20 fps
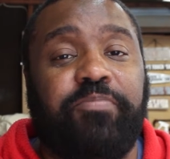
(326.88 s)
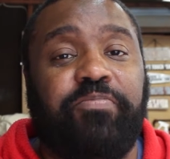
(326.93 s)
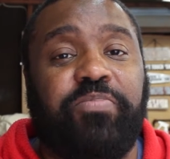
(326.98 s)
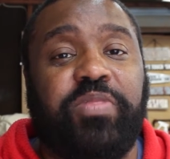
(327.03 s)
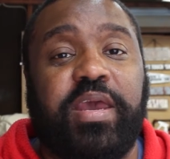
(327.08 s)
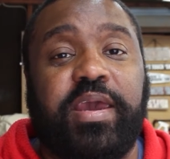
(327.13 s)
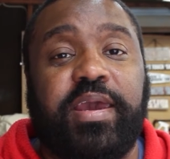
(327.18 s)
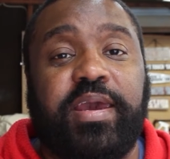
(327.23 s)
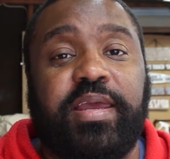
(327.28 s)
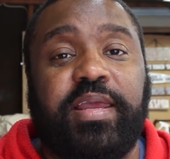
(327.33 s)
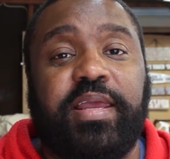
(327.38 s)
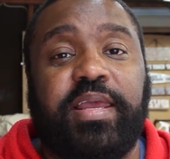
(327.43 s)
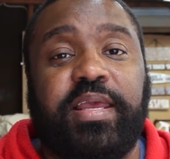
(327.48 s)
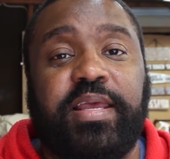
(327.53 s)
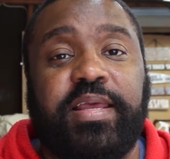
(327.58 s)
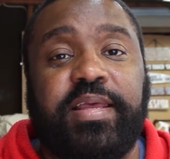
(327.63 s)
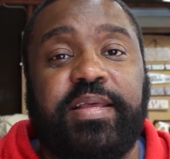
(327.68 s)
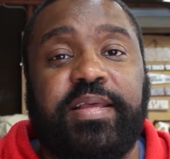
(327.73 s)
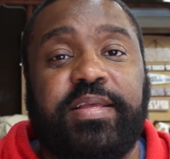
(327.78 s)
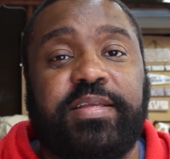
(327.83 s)
That
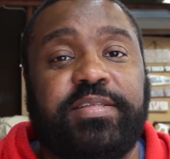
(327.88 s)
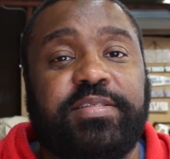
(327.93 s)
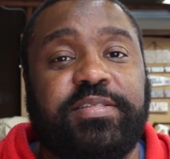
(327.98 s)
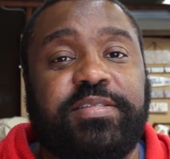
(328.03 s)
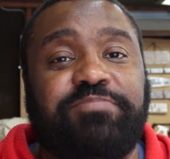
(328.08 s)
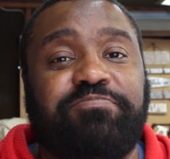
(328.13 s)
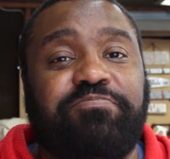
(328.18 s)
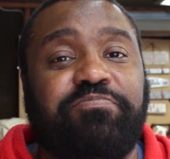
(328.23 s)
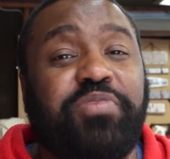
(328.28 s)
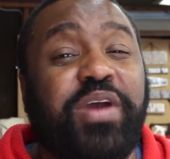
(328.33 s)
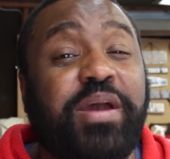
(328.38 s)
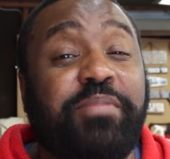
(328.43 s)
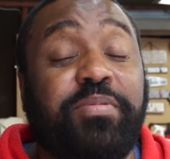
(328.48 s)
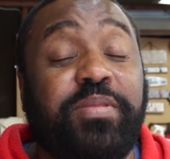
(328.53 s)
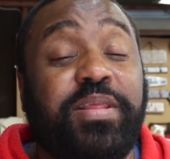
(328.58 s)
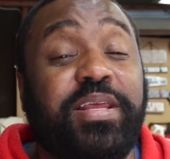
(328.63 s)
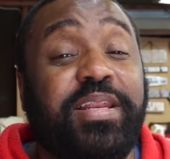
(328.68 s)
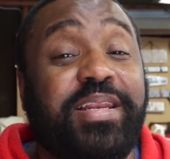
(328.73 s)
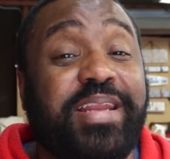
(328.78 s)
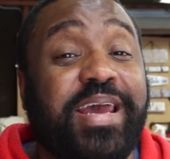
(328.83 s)
is
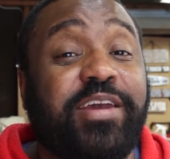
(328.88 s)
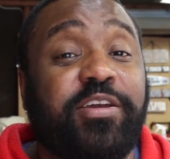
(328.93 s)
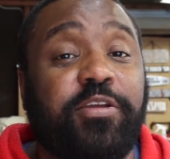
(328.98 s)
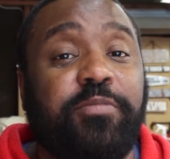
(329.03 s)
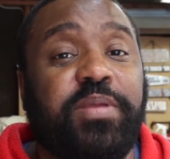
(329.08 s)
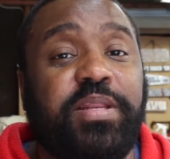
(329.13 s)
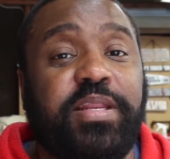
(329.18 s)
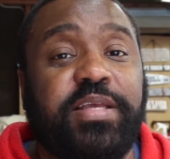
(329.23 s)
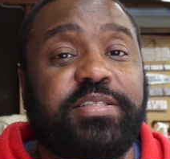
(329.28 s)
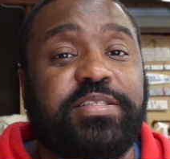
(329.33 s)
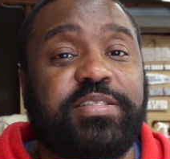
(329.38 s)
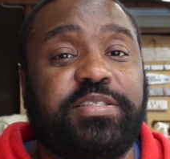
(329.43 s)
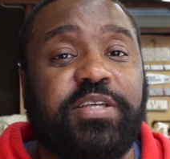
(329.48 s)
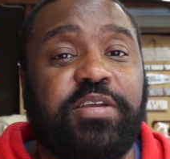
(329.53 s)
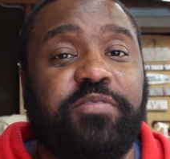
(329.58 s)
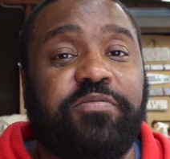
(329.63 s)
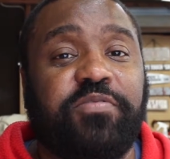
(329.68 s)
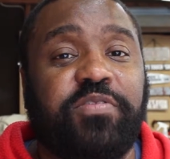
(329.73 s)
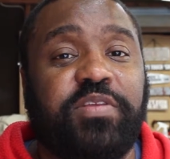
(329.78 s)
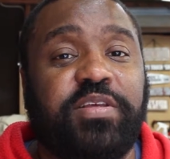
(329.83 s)
probably not going to be
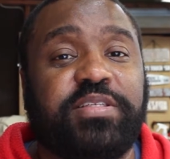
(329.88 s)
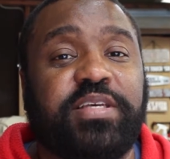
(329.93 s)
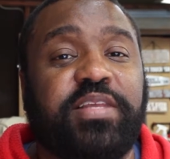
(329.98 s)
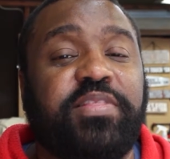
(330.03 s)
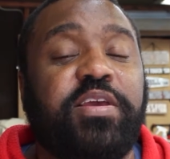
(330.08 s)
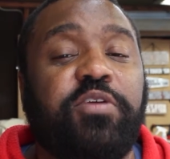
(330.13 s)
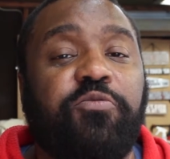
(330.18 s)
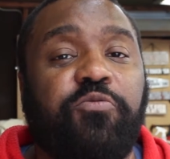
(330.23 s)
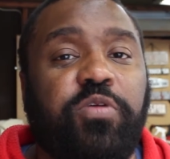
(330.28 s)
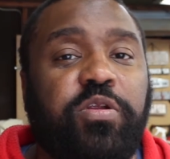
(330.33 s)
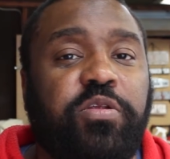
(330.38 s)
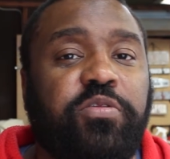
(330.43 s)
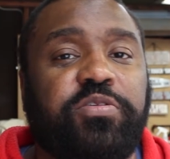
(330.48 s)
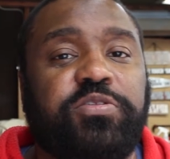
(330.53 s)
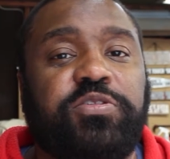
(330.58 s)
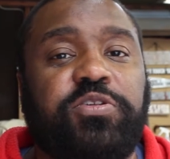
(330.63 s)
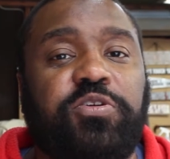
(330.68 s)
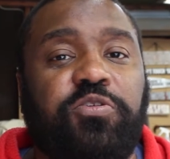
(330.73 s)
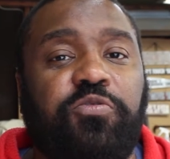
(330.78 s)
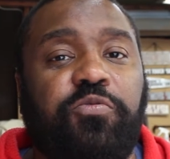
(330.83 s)
necessary for this. I think one of those
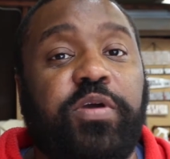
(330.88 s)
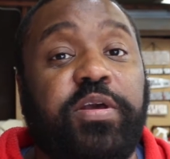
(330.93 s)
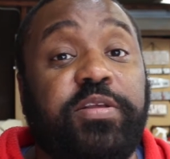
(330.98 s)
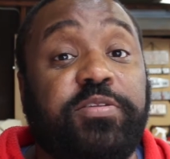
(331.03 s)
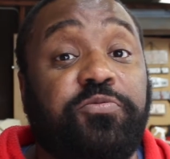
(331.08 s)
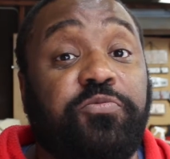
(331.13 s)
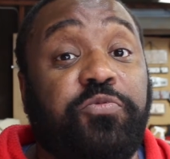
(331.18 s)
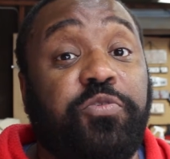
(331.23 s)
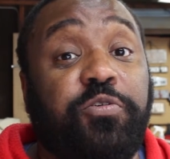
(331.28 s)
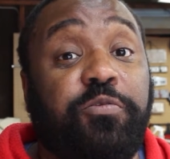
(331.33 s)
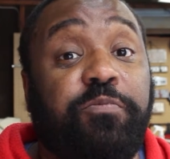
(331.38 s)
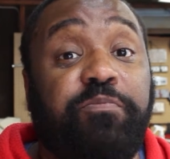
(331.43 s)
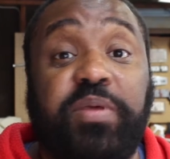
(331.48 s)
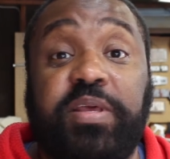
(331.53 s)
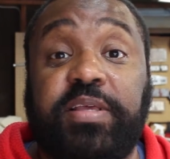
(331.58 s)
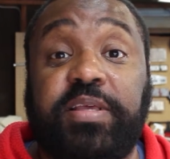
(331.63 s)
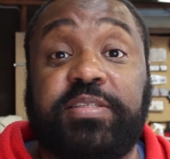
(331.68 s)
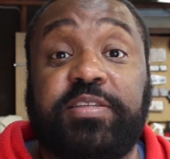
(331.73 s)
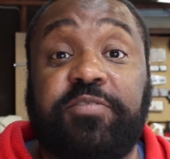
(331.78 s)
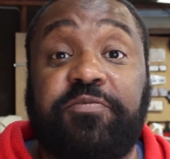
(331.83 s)
two ways will
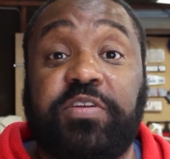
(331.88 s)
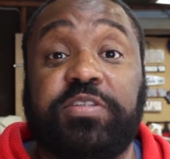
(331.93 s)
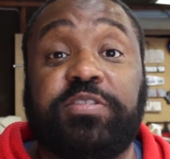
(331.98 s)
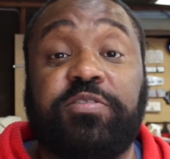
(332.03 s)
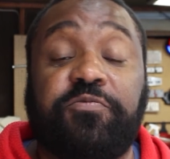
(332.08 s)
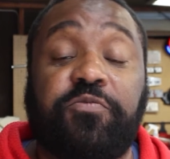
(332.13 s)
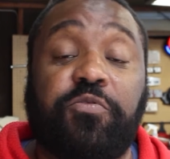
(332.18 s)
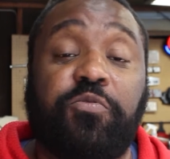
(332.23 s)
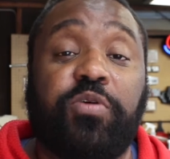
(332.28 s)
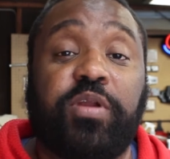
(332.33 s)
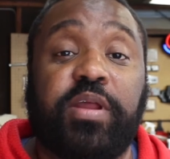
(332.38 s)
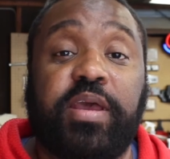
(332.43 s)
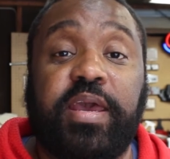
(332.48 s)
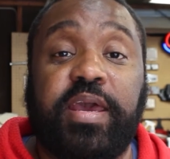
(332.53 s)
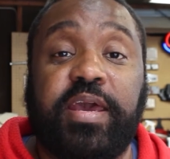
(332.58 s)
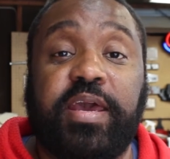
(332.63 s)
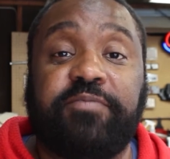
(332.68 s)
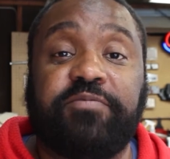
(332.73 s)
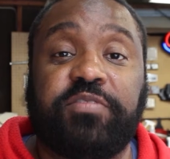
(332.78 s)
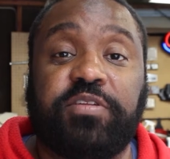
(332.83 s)
be sufficient for what
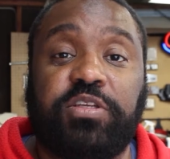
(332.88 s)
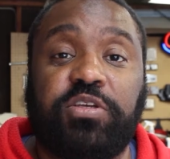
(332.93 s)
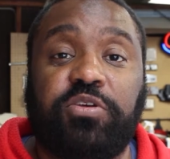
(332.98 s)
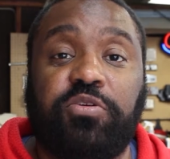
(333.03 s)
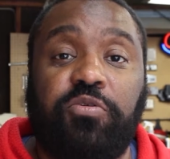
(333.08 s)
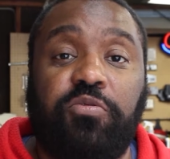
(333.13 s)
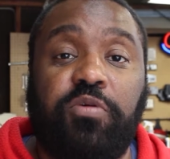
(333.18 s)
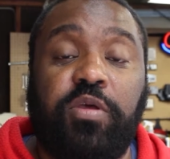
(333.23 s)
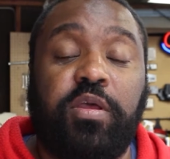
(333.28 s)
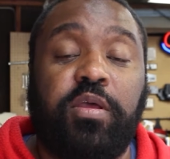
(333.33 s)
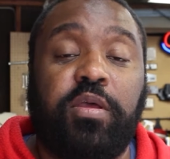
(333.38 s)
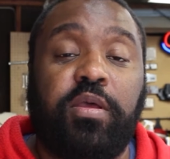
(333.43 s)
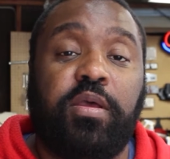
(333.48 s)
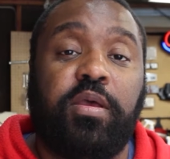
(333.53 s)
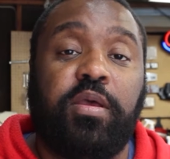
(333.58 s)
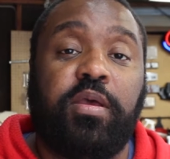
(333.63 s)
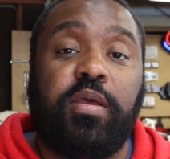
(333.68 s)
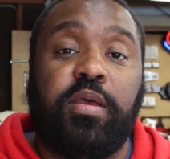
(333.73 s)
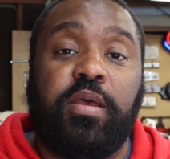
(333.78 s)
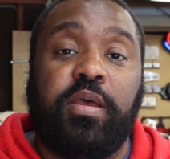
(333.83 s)
I have to do.
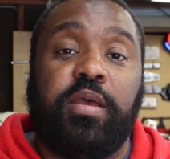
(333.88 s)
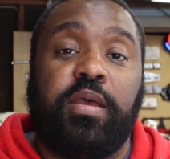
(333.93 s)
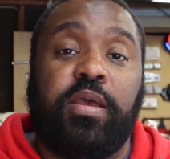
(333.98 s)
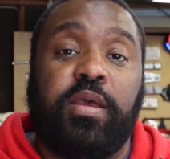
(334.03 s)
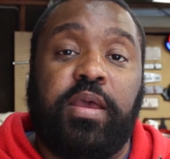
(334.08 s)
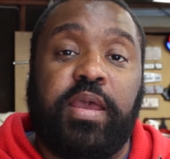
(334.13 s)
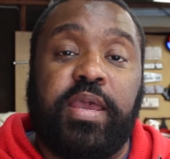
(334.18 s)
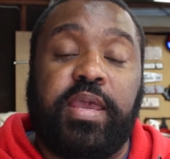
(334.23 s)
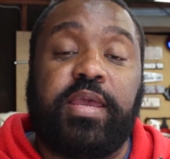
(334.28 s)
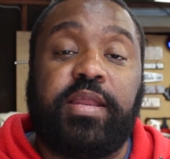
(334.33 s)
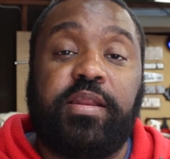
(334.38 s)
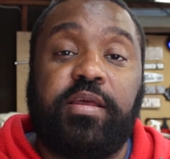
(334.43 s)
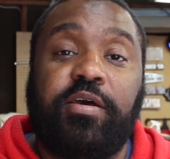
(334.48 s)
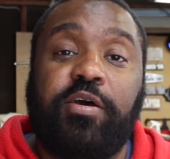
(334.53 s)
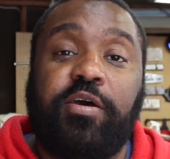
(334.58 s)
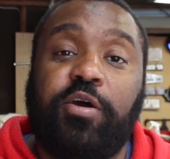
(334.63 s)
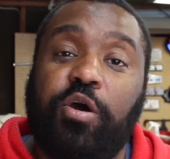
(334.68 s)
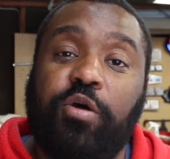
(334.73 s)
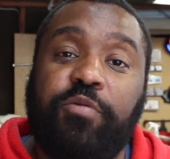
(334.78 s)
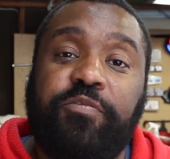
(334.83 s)
And
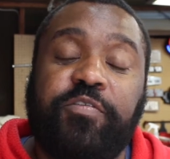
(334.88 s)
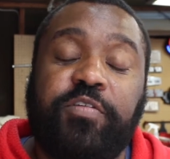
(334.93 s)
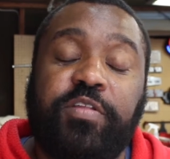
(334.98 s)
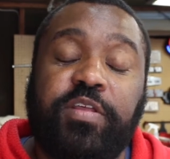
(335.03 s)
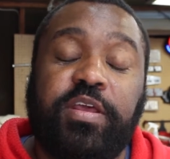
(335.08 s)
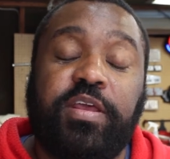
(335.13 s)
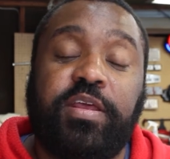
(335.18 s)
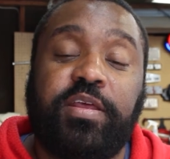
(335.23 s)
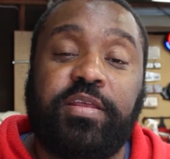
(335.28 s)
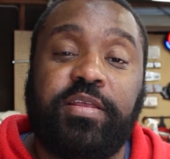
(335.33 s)
hopefully,